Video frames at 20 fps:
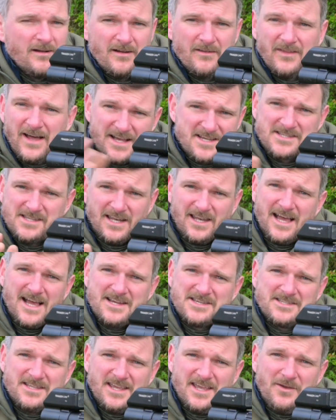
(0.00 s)
That's the
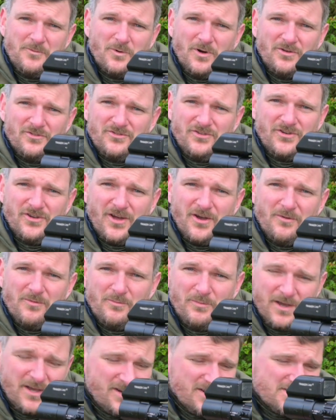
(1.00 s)
last thing you want to do,
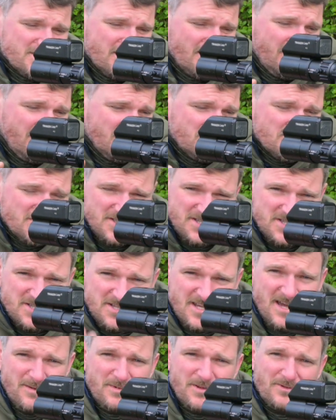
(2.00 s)
because you're just
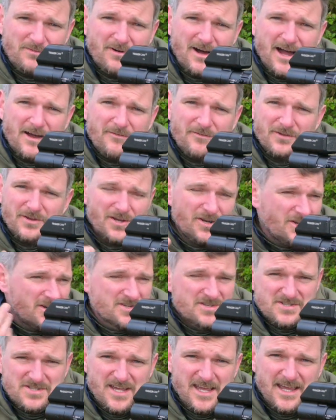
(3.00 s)
disturbing the rifle, you're
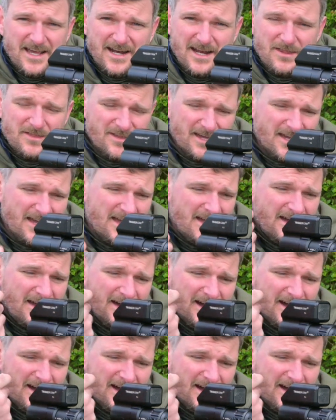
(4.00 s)
not seeing anything,